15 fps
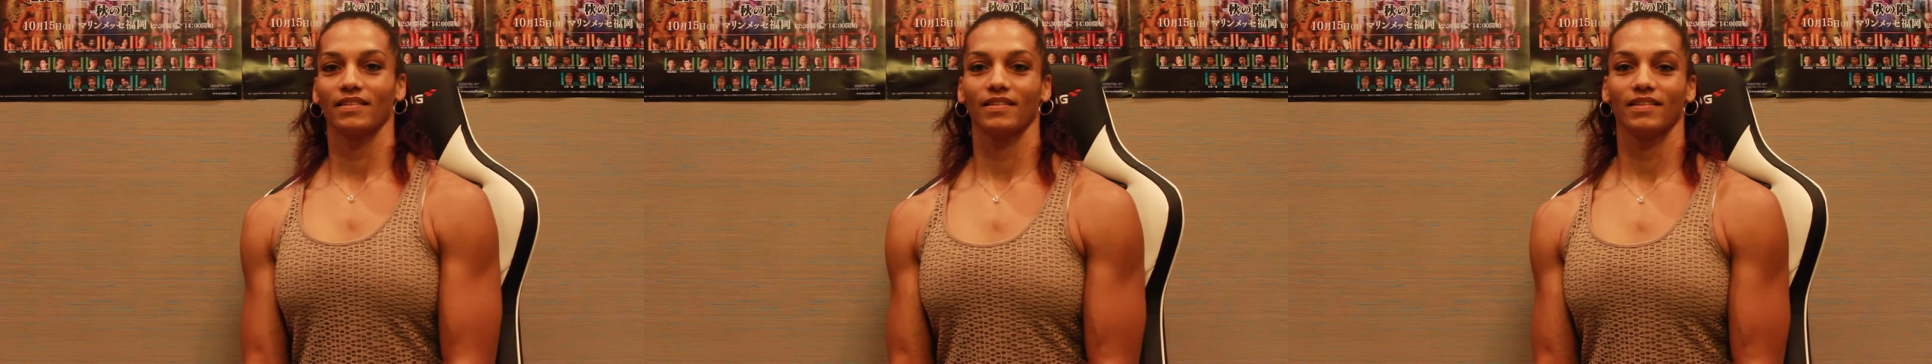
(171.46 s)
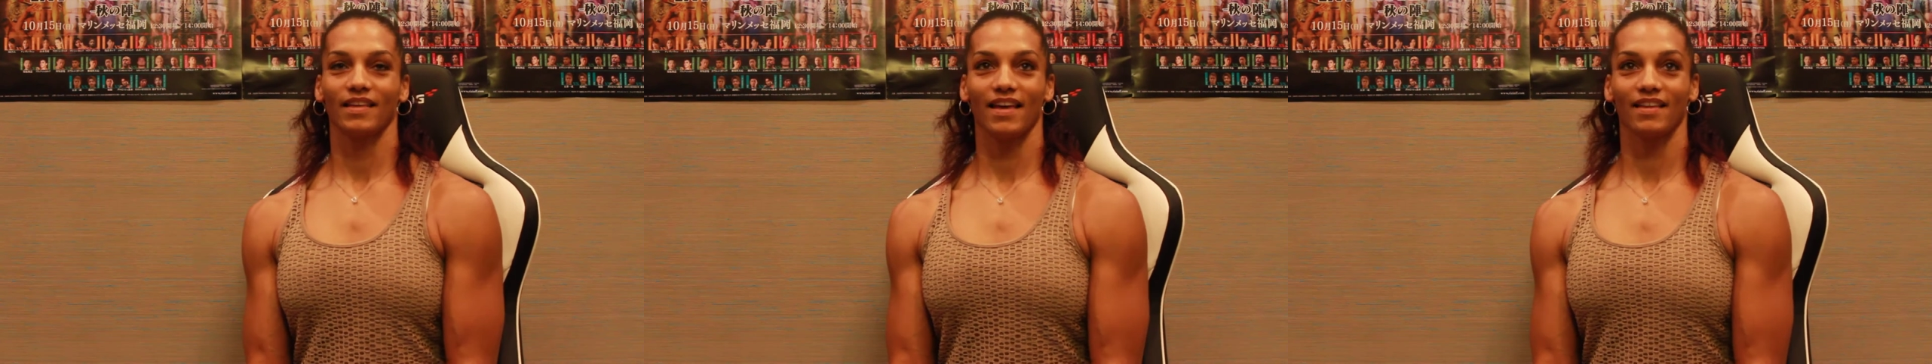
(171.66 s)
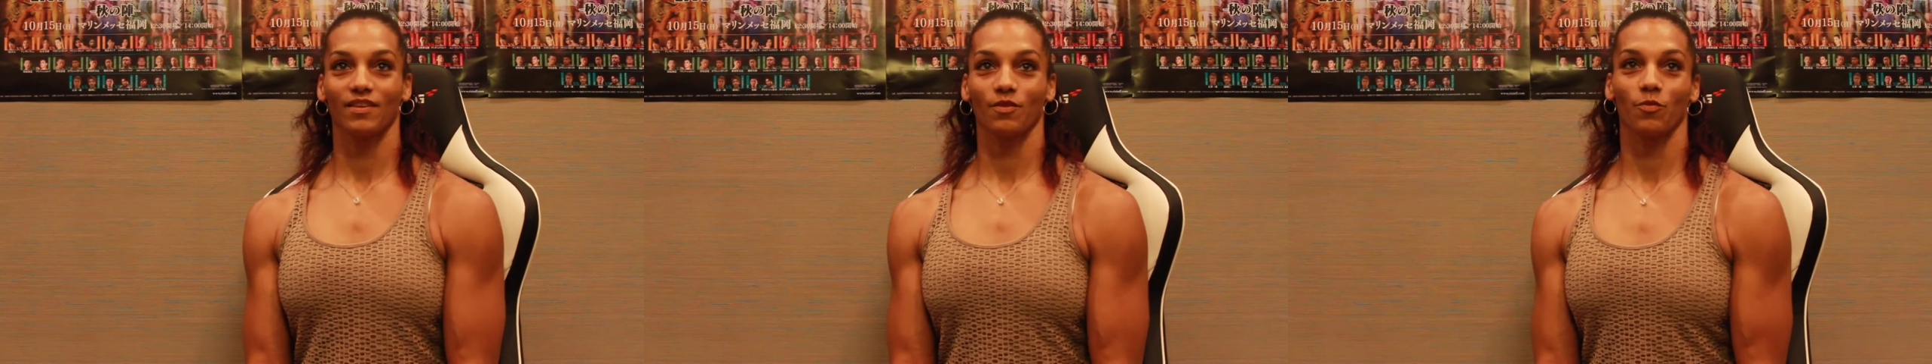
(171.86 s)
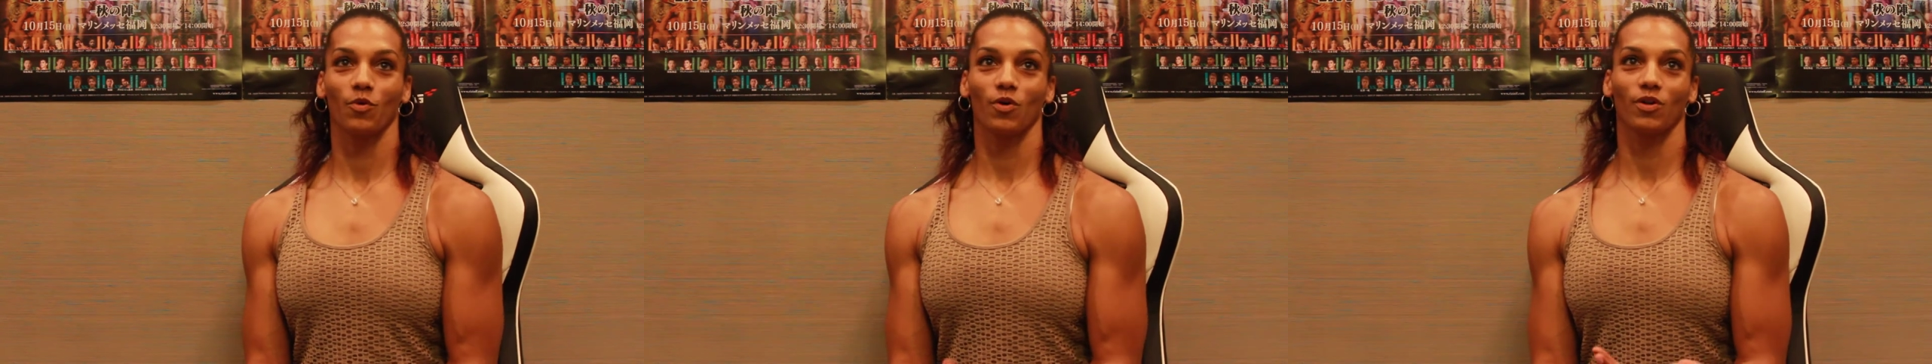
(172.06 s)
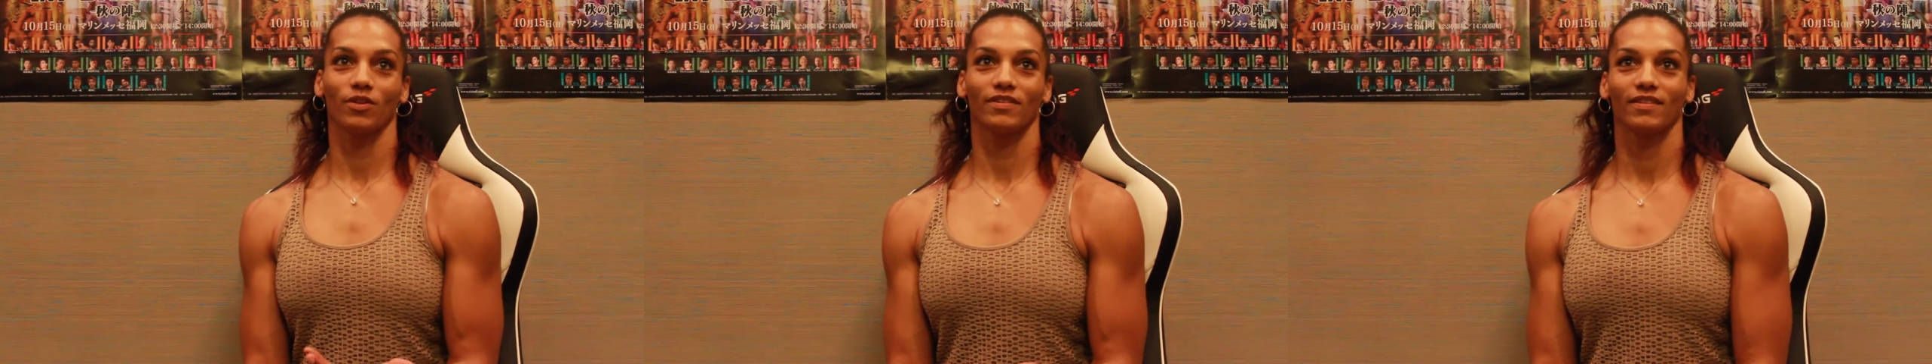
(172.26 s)
Yeah,
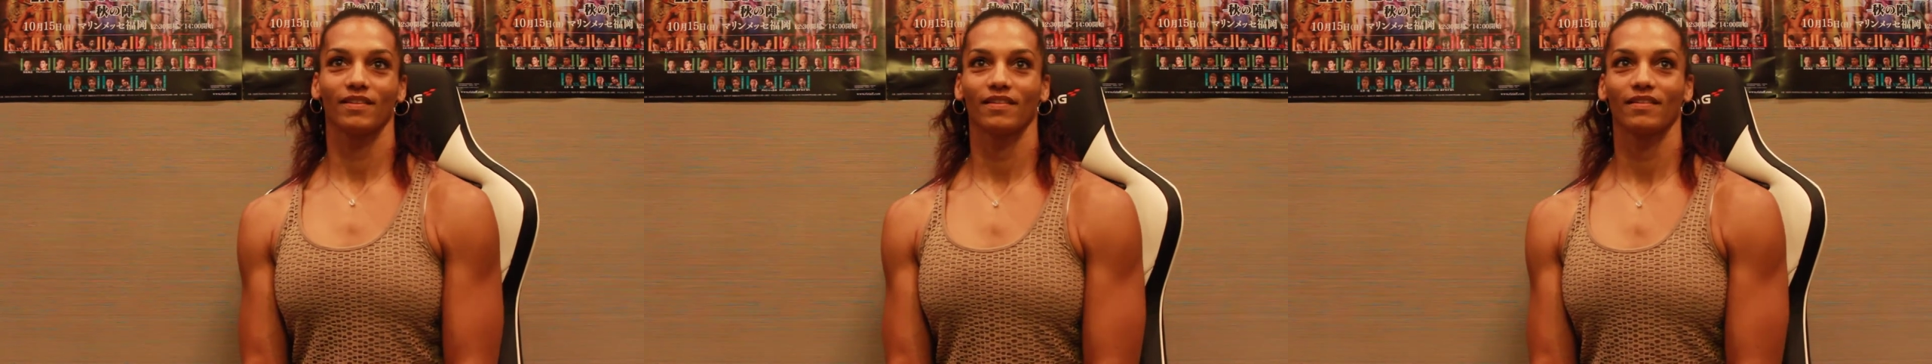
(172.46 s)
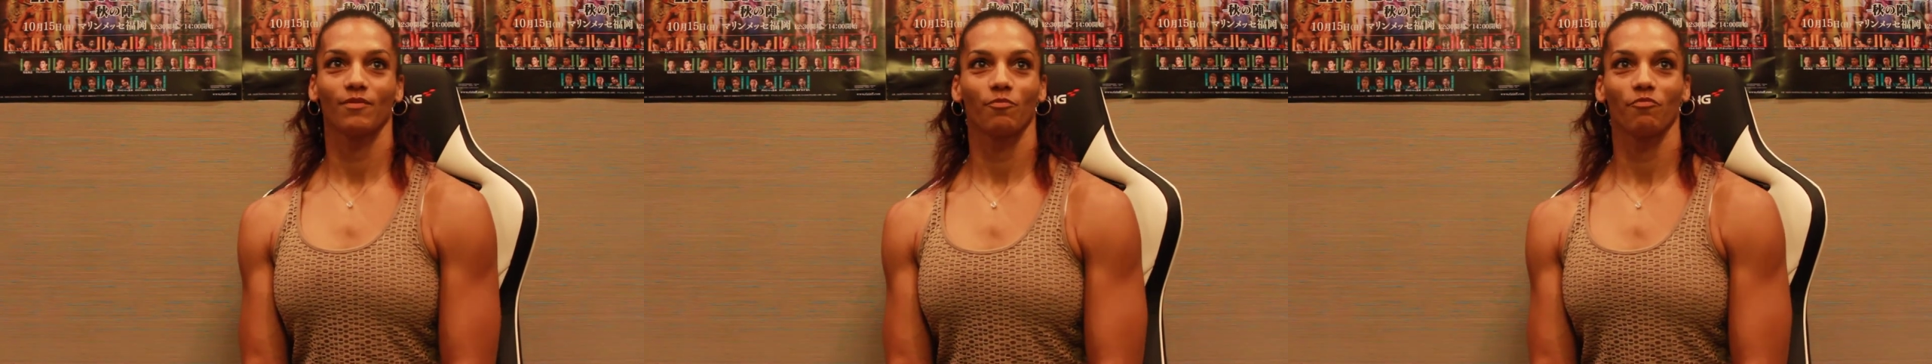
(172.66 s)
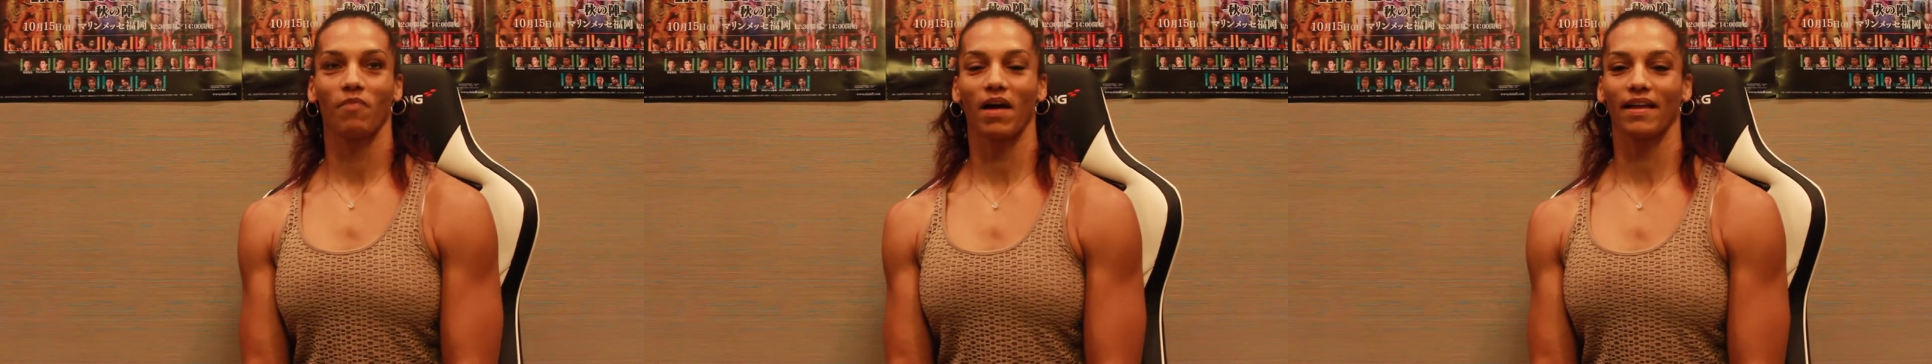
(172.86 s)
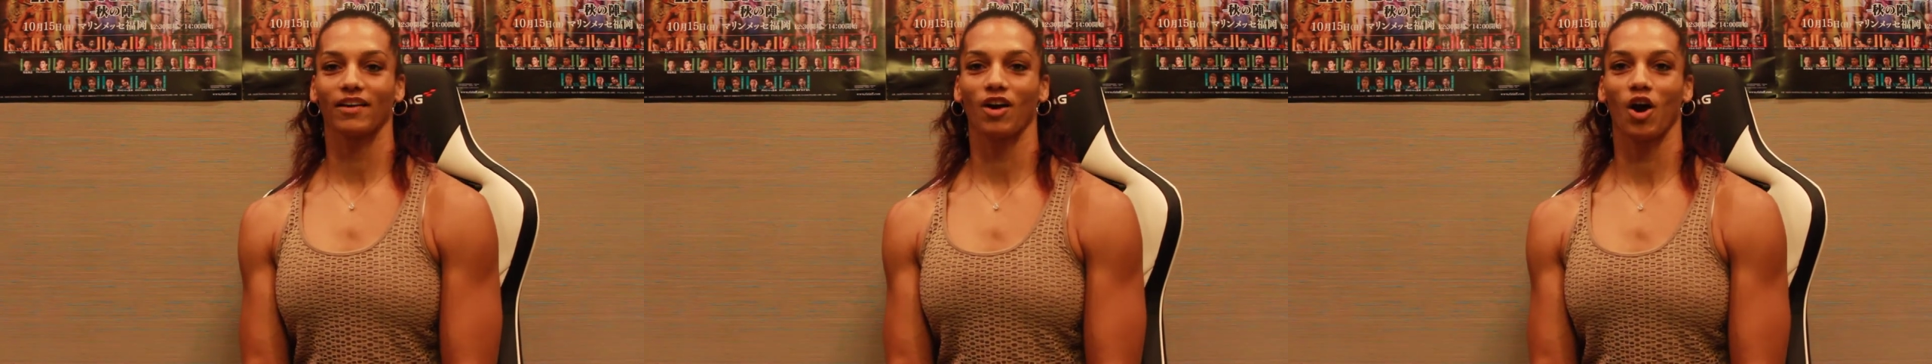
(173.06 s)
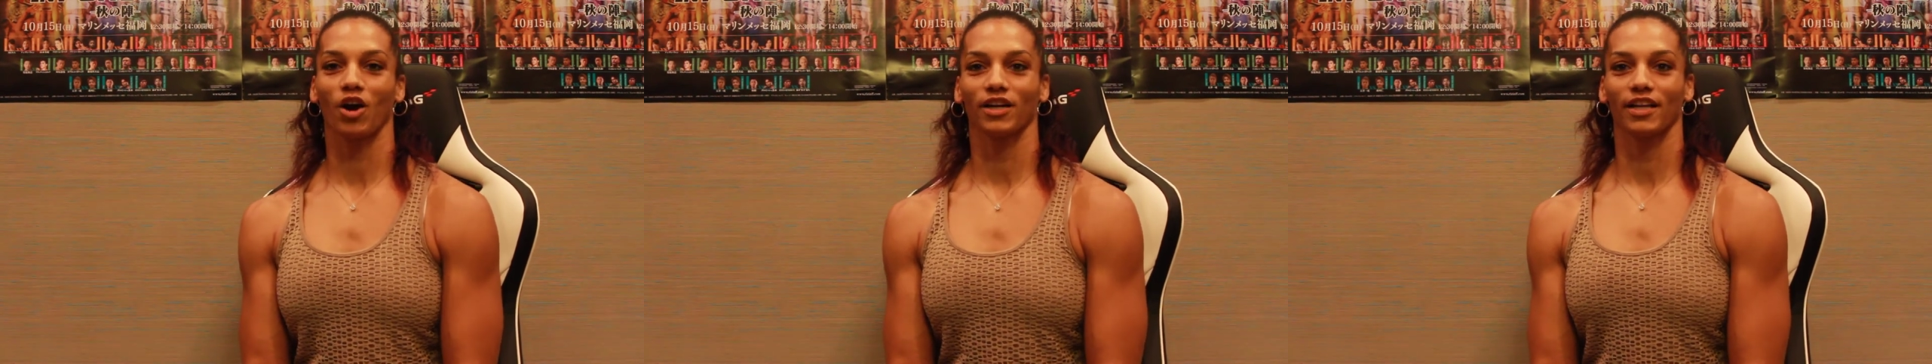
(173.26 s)
well, my
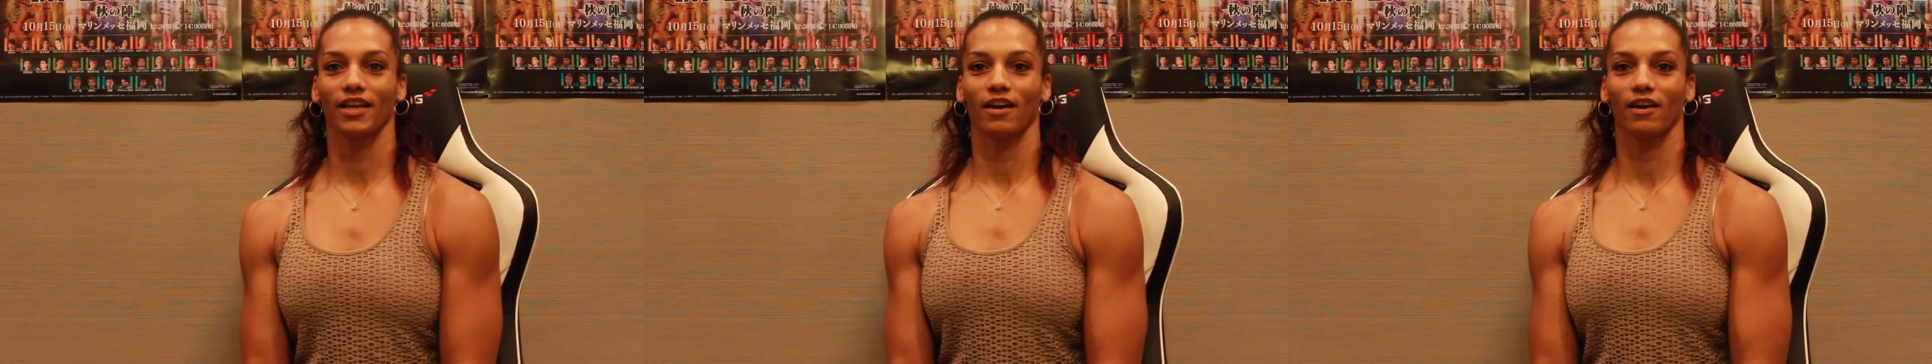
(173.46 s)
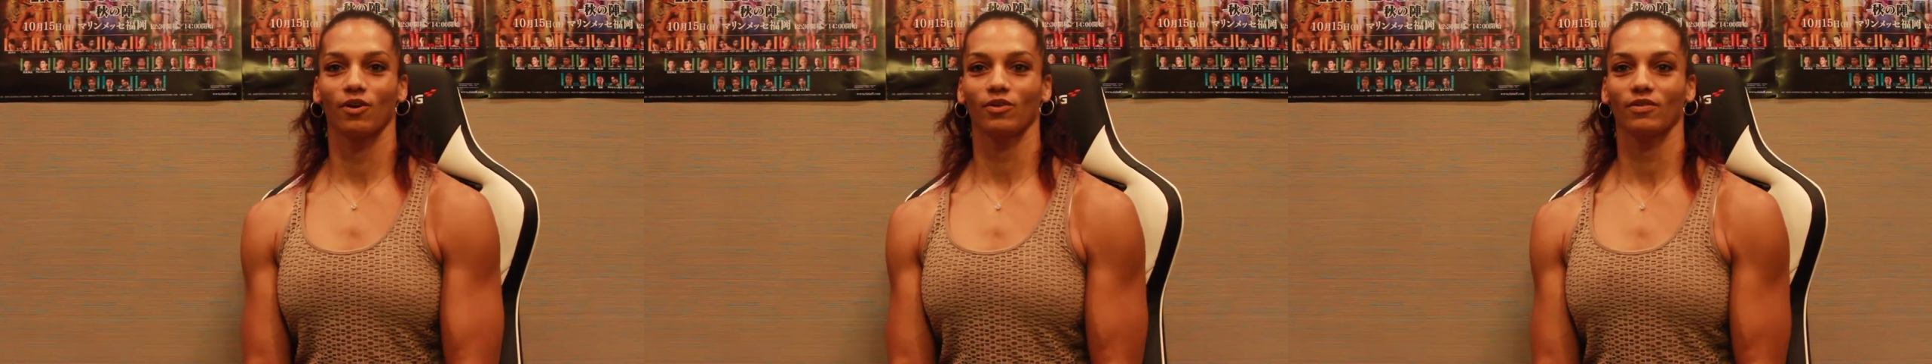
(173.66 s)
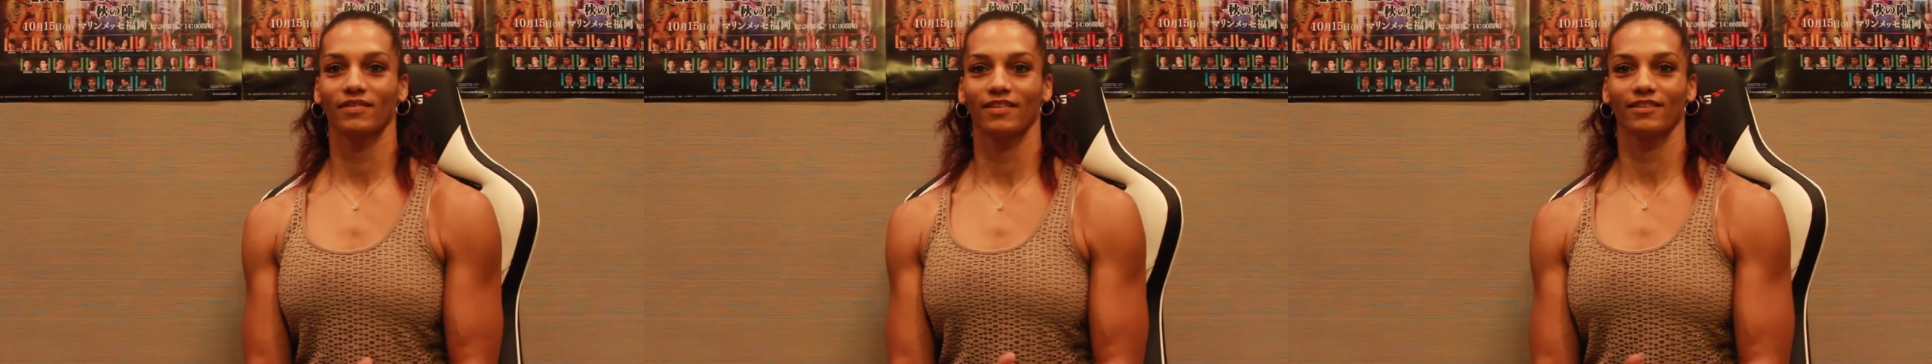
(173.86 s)
cardio